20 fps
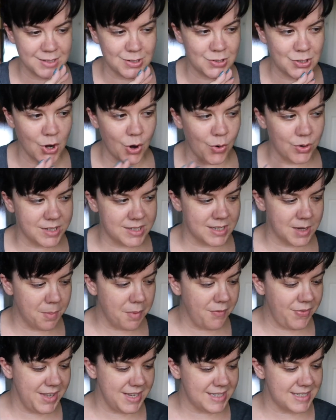So some
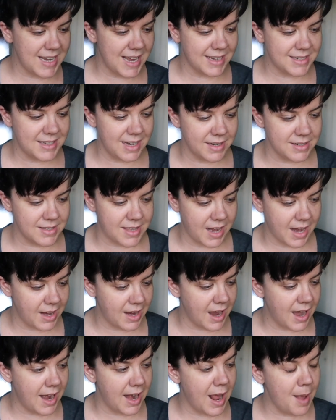of these textiles that I
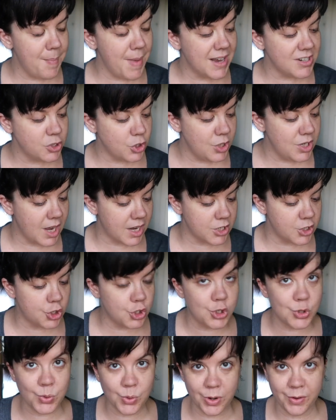got, I'm actually not
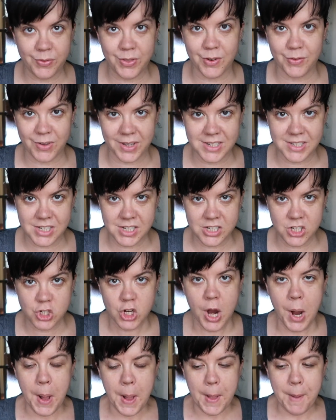sure if they're
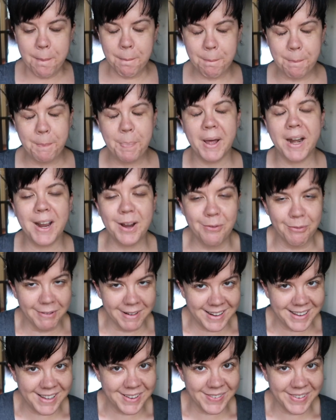vintage, but I
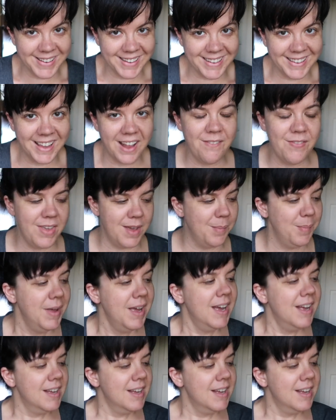really love them.